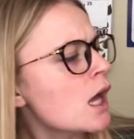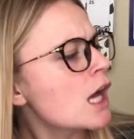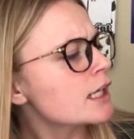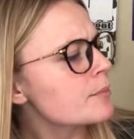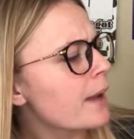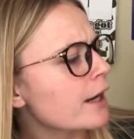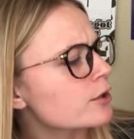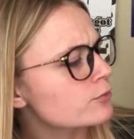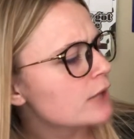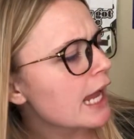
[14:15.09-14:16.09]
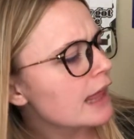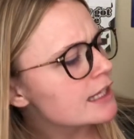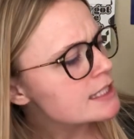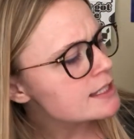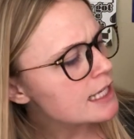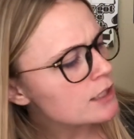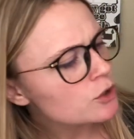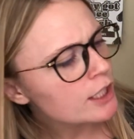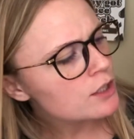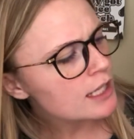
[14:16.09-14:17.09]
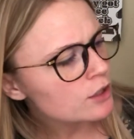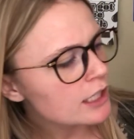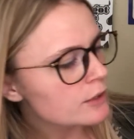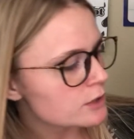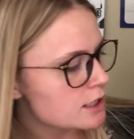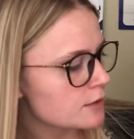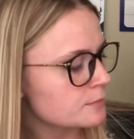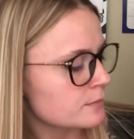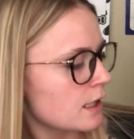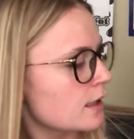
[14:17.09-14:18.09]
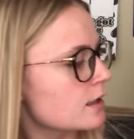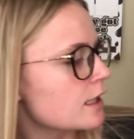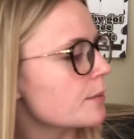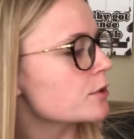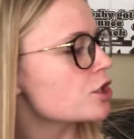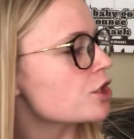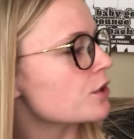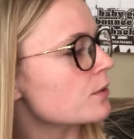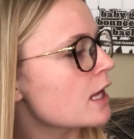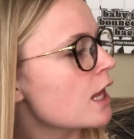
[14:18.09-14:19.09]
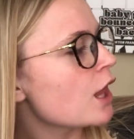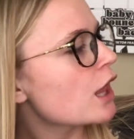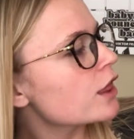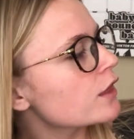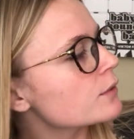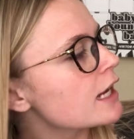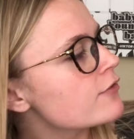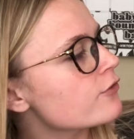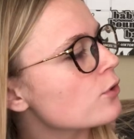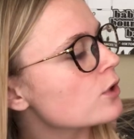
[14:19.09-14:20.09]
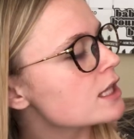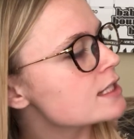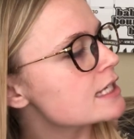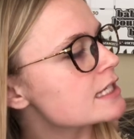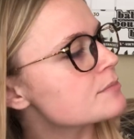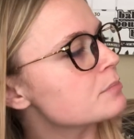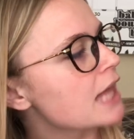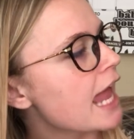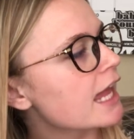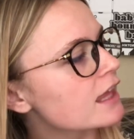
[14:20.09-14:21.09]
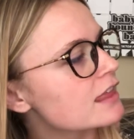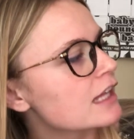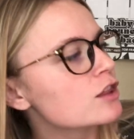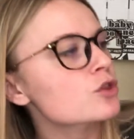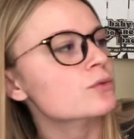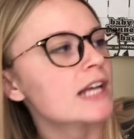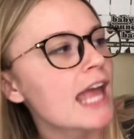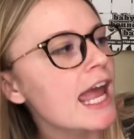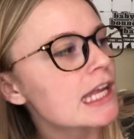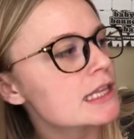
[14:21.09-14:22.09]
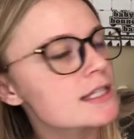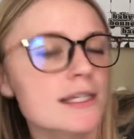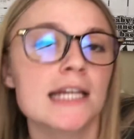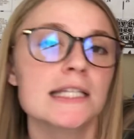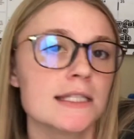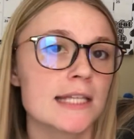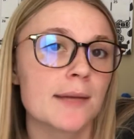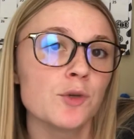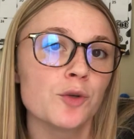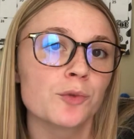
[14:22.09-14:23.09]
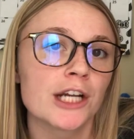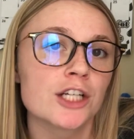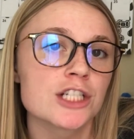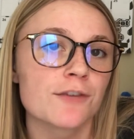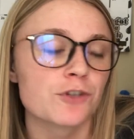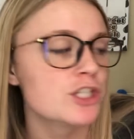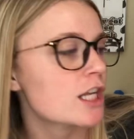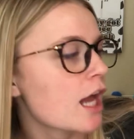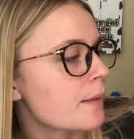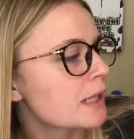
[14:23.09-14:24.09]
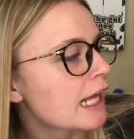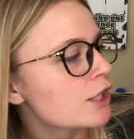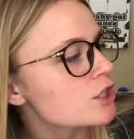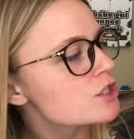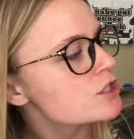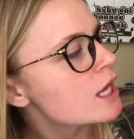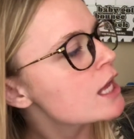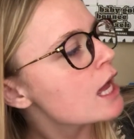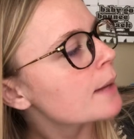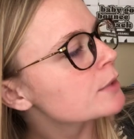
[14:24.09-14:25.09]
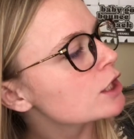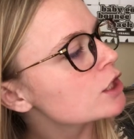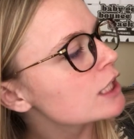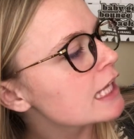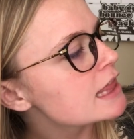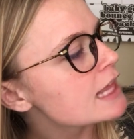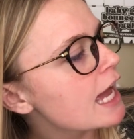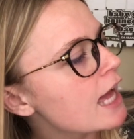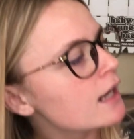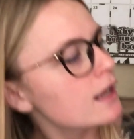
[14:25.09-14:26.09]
Compare, right? Less than, greater than, or equal to. Number 2, 3/4 is blank than 3/8. Same numerator, different denominators. I'm gonna look at that.